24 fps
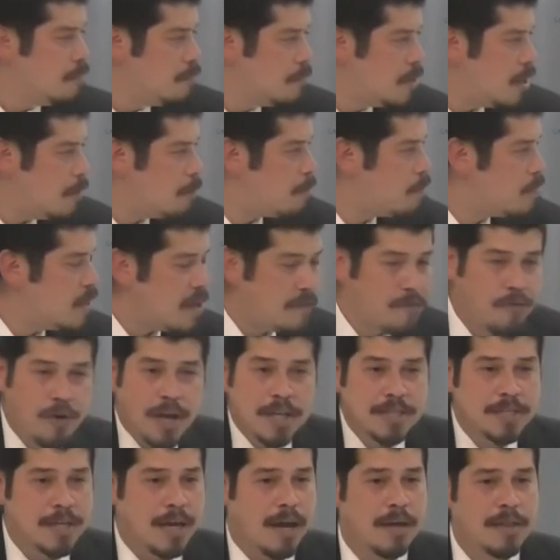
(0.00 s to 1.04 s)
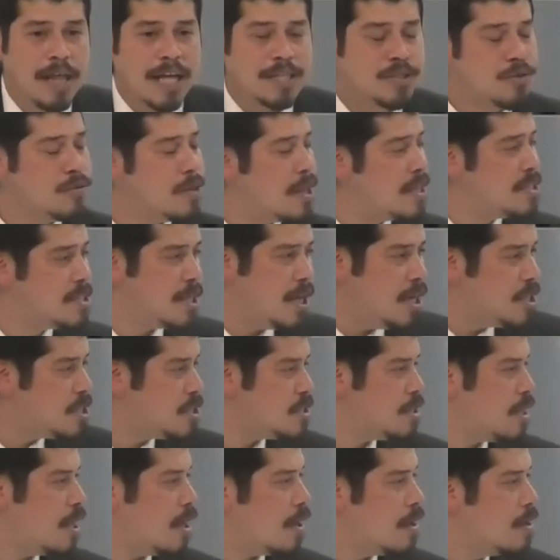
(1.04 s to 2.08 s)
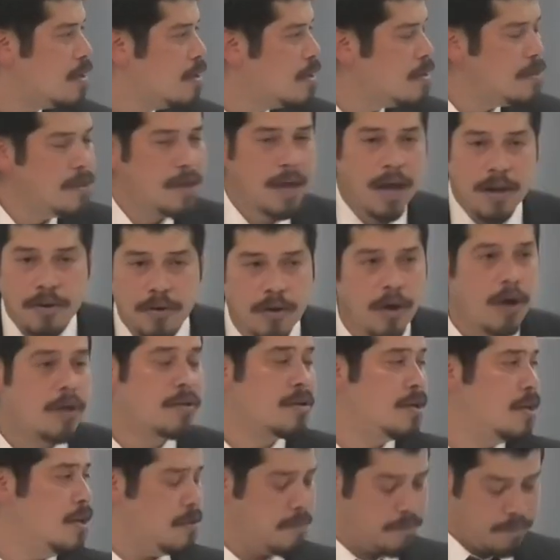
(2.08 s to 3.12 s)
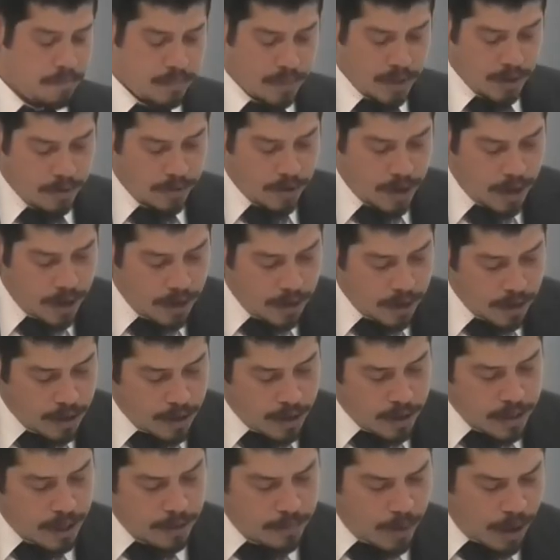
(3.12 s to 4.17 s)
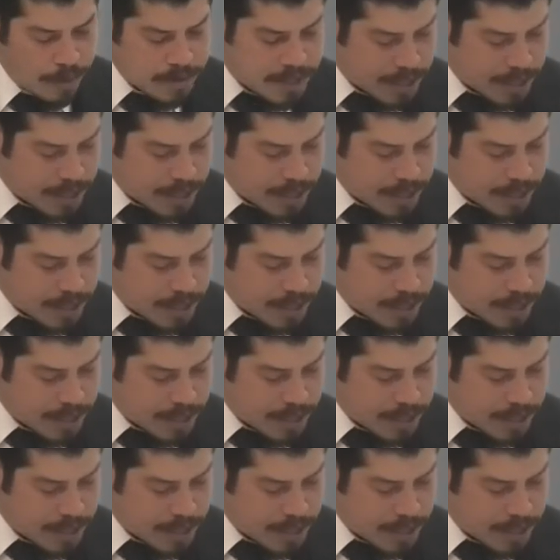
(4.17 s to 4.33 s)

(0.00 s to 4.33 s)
their, their friends are. That's who their teachers are, the ungodly, right? Then the Bible